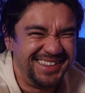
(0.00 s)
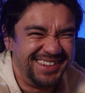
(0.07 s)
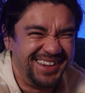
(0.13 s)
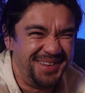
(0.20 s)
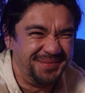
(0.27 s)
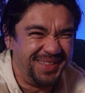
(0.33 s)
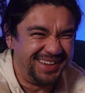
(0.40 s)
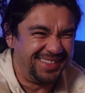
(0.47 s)

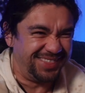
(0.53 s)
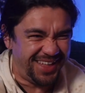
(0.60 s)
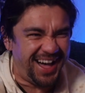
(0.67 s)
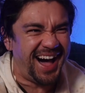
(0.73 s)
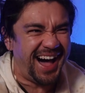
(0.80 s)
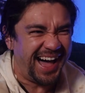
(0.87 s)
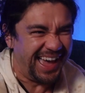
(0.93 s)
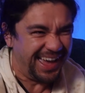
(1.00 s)
I'm like,
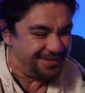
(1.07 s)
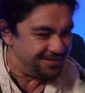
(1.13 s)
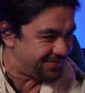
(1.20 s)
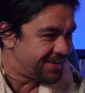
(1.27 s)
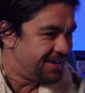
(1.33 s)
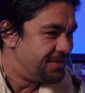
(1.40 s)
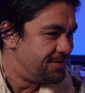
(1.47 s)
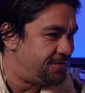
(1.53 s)

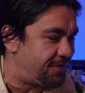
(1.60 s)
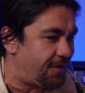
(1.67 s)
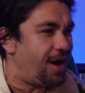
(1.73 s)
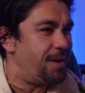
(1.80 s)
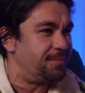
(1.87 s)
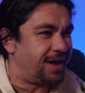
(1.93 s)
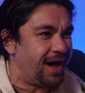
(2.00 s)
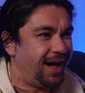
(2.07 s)
live
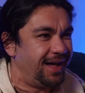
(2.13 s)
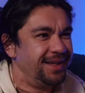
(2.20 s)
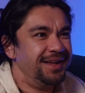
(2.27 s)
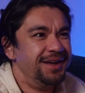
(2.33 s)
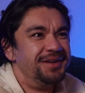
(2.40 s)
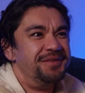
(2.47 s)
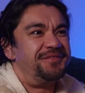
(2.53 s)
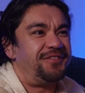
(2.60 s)
from
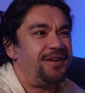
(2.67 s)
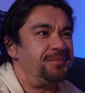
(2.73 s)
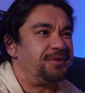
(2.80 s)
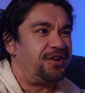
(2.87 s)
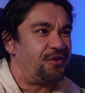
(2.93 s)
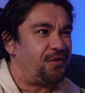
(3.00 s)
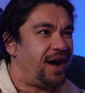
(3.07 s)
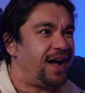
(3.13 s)

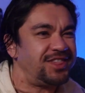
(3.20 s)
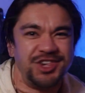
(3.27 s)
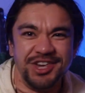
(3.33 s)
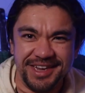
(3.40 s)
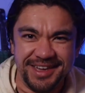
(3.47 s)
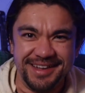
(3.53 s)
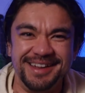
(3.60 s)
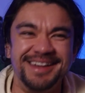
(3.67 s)

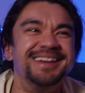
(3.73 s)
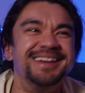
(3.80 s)
Karachi.